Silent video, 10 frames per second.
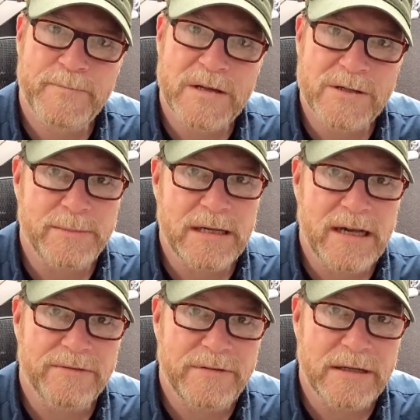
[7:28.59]
It's going to be a
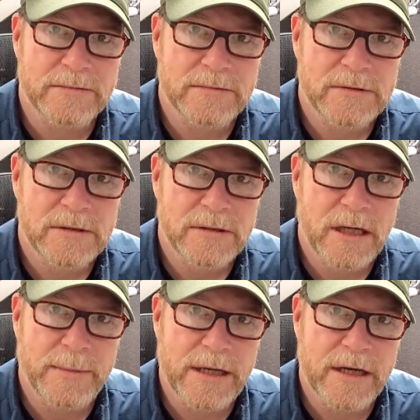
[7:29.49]
lot of fun.
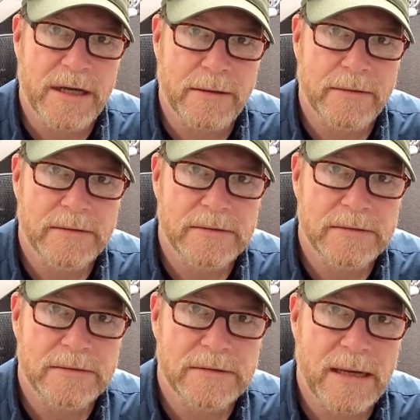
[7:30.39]
Y'all be good.
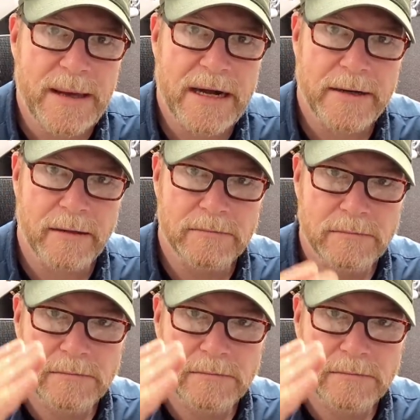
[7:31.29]
I'm out of here.